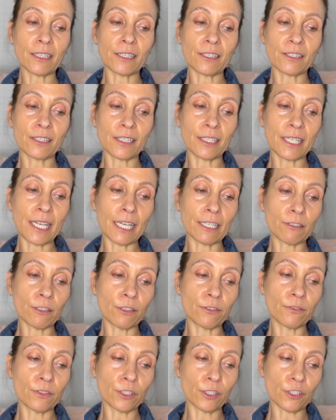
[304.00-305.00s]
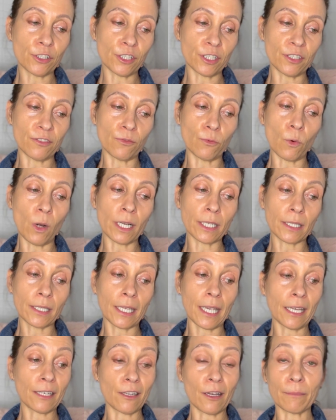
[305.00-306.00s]
us a narrow version of what
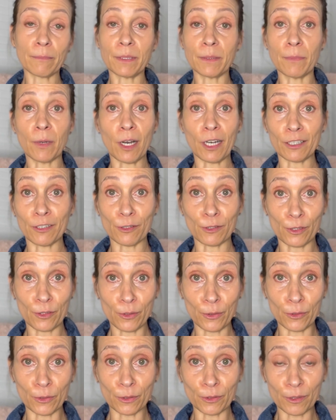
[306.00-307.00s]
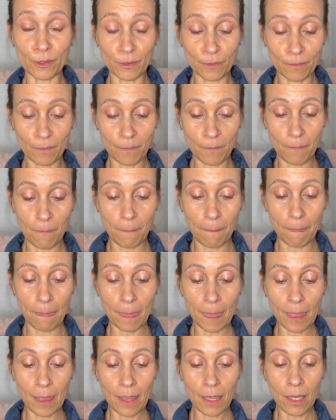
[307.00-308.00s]
cannot be bought or sold.
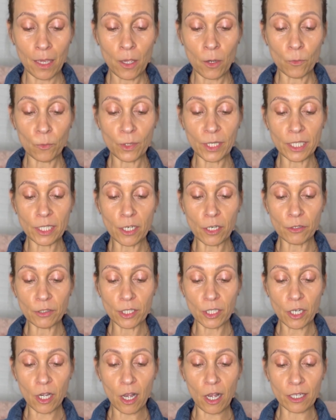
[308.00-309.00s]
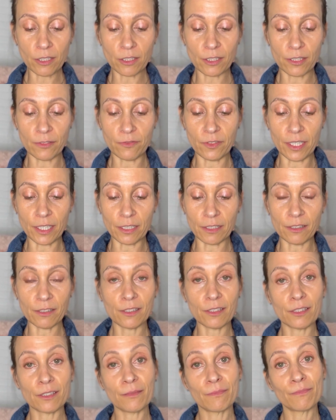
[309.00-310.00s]
We know the costs of
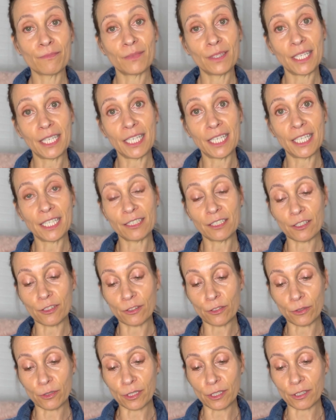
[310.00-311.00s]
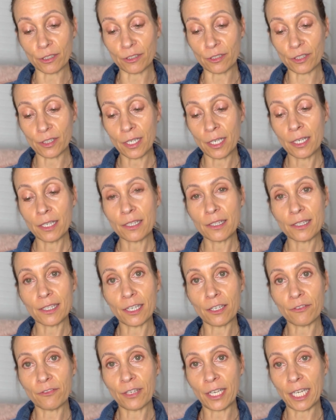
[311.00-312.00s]
this eating disorders,
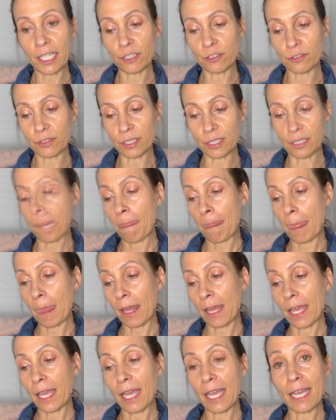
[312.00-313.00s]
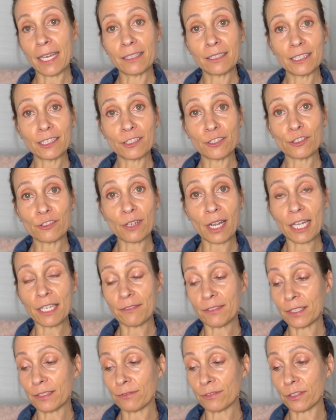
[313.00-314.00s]
self hatred, endless
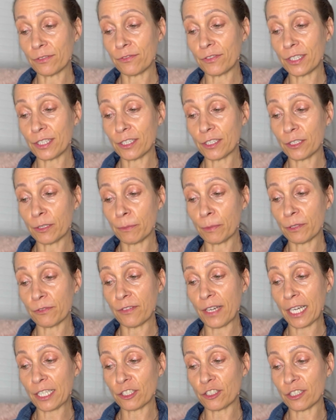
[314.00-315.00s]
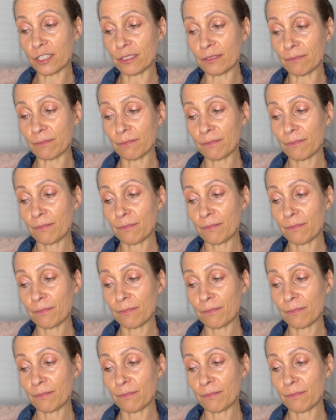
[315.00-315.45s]
striving for physical perfection.